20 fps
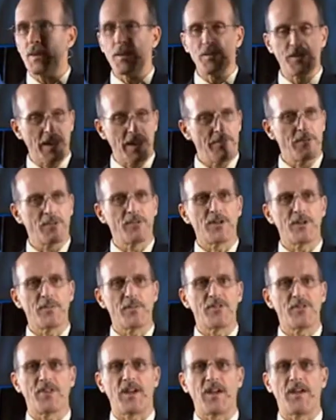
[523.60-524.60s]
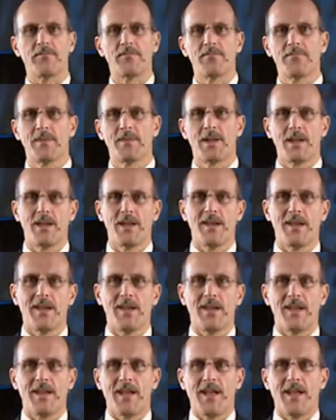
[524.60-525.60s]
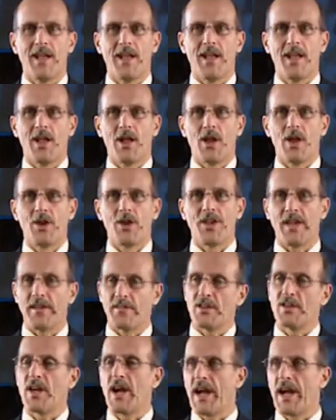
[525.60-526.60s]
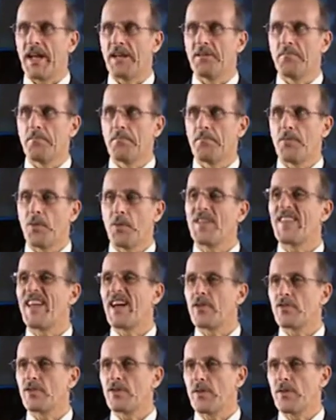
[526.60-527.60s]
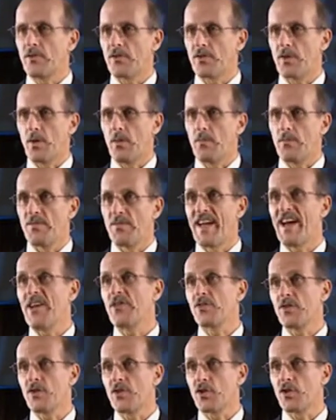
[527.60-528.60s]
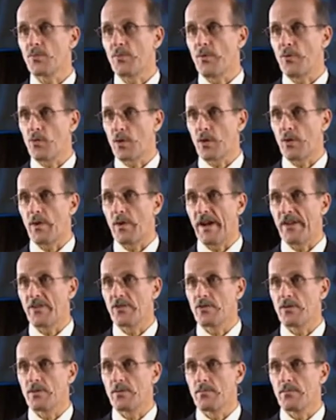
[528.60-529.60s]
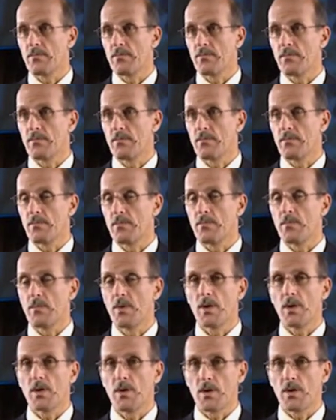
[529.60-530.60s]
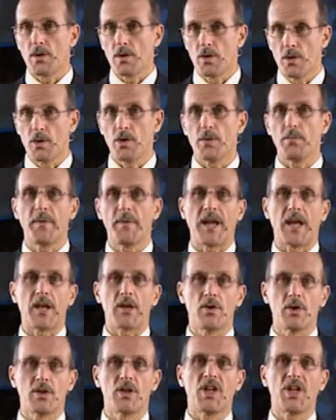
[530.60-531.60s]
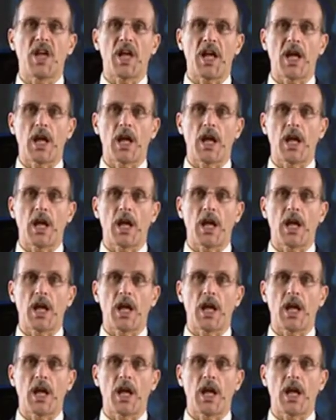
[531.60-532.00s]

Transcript: David's going to be saved. David died three thousand years ago, one thousand years before Christ. Good man, good king.